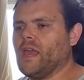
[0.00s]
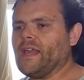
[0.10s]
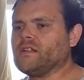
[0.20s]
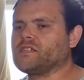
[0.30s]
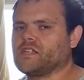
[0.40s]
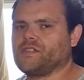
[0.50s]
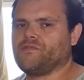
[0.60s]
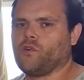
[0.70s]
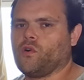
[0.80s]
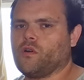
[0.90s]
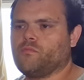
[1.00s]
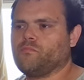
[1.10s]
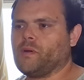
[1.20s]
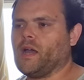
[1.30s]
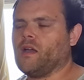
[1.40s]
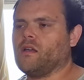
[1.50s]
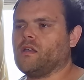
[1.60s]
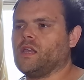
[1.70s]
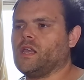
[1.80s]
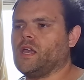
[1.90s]
ADA 64, but
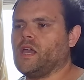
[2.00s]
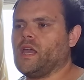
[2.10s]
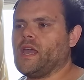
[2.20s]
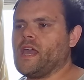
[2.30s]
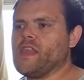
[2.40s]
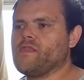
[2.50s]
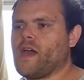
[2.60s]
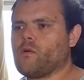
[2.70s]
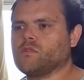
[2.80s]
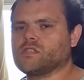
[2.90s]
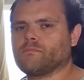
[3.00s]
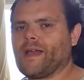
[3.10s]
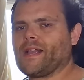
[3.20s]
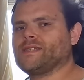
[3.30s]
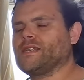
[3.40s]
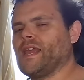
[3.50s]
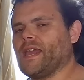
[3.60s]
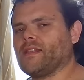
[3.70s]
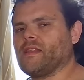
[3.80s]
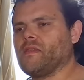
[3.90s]
that was the max it
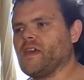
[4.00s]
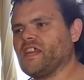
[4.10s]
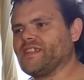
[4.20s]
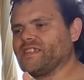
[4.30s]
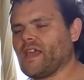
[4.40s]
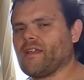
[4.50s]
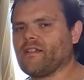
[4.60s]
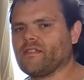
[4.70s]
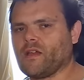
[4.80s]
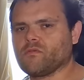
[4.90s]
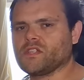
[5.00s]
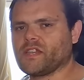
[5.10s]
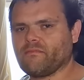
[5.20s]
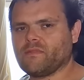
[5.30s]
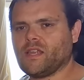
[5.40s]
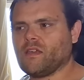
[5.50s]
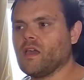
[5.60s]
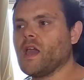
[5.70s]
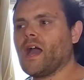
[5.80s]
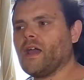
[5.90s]
hit, and then it settled down to 70.
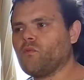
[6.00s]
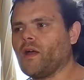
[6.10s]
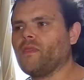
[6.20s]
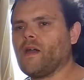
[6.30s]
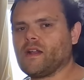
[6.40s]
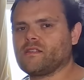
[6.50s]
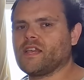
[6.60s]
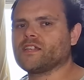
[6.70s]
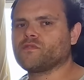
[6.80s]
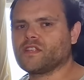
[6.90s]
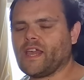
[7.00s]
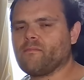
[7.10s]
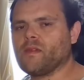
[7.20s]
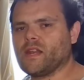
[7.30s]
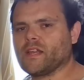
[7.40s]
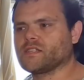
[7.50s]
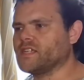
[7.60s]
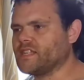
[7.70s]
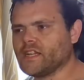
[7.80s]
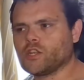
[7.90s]
I ran that test for 10 minutes.
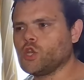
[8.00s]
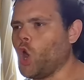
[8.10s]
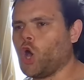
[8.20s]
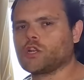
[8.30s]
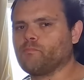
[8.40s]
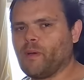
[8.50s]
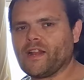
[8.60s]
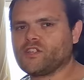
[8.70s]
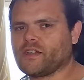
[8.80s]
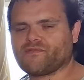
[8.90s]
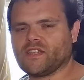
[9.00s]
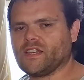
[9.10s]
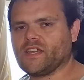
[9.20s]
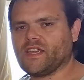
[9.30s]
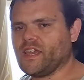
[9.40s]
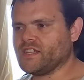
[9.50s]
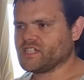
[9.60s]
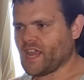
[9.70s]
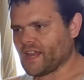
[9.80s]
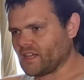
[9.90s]
It did not budge after it hit,
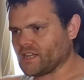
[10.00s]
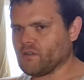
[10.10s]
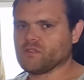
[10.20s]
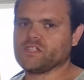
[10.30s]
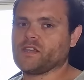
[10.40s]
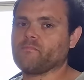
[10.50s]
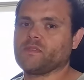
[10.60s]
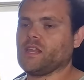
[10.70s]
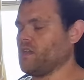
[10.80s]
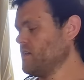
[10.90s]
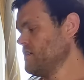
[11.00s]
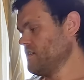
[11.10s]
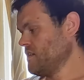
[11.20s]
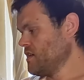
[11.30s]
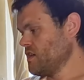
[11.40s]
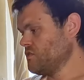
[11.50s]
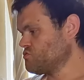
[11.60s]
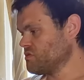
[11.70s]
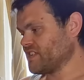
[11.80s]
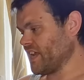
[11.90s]
settled down to 70.
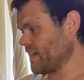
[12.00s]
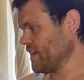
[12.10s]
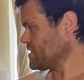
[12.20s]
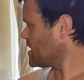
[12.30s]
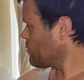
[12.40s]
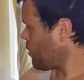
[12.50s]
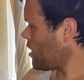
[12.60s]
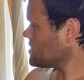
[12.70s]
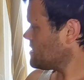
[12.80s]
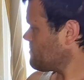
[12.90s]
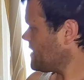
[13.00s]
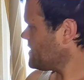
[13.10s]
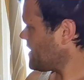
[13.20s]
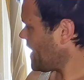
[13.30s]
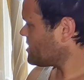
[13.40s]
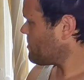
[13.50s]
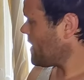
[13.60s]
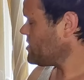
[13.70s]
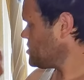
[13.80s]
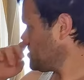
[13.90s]
It's ridiculous. It was in my test
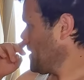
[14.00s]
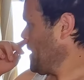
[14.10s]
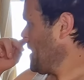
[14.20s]
bench.